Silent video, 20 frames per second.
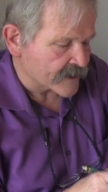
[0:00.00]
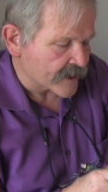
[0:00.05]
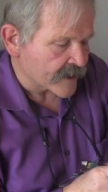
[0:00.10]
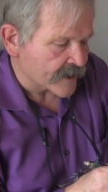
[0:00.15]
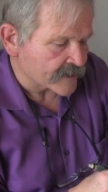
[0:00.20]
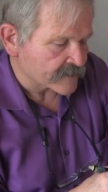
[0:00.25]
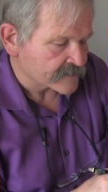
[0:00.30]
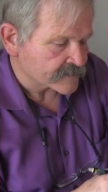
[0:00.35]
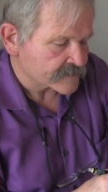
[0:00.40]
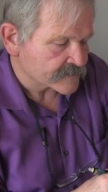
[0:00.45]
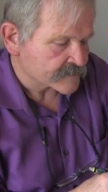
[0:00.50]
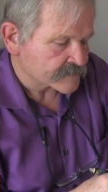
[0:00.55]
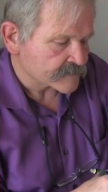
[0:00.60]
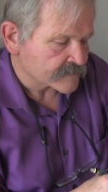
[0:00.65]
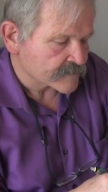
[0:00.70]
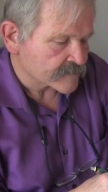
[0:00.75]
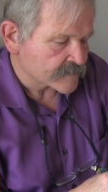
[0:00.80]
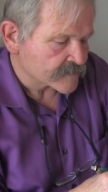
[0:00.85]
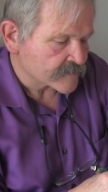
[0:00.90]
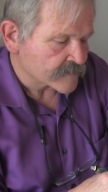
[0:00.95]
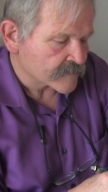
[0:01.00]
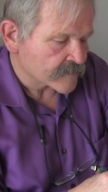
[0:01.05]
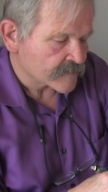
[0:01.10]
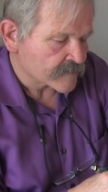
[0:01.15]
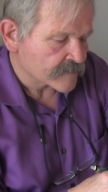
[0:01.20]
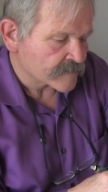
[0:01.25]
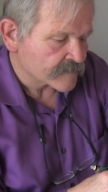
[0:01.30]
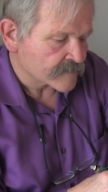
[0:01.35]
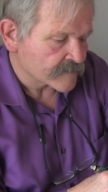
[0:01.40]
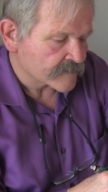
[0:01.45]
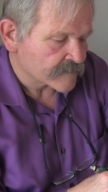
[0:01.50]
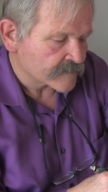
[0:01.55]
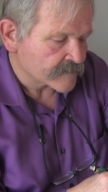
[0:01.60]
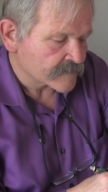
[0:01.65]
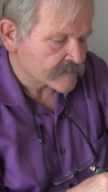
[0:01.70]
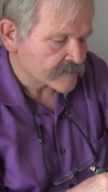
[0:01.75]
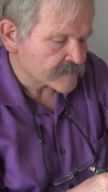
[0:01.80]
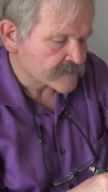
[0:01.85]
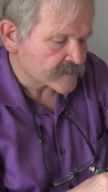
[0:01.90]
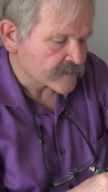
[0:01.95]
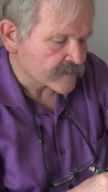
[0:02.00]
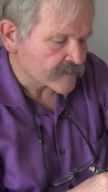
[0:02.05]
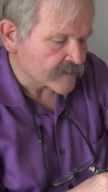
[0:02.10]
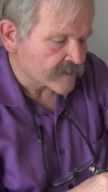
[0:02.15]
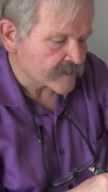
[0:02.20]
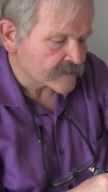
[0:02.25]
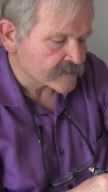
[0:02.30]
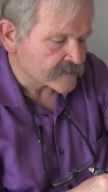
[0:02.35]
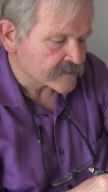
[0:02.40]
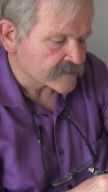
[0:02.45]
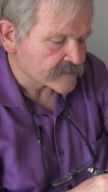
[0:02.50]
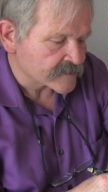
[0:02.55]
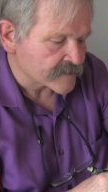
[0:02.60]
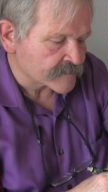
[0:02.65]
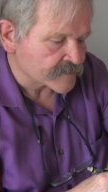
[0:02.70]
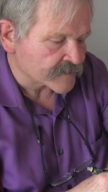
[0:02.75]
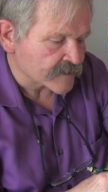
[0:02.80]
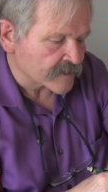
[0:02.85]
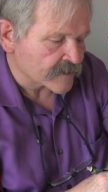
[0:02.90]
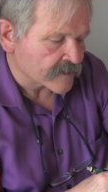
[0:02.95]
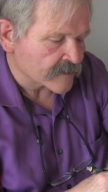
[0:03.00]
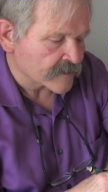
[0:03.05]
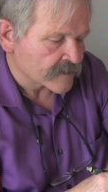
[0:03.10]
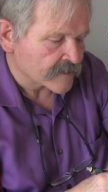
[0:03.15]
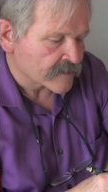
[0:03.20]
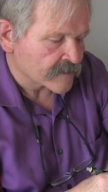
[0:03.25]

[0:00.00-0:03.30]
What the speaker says: cane. So I just simply,